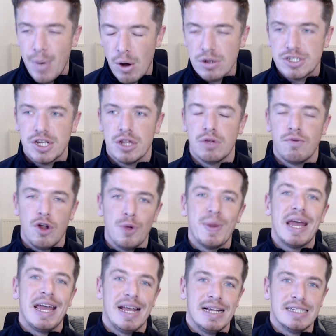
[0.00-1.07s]
But the
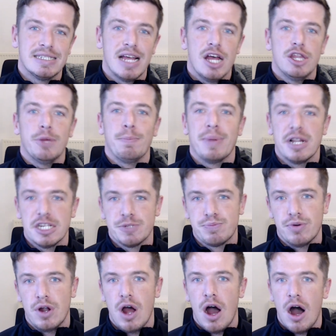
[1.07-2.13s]
rumour is that
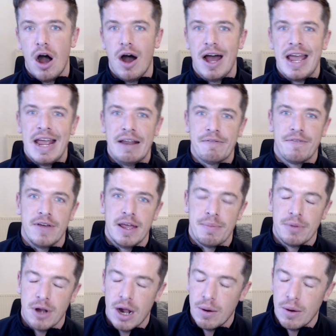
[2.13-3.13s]
Middlesbrough are in for him.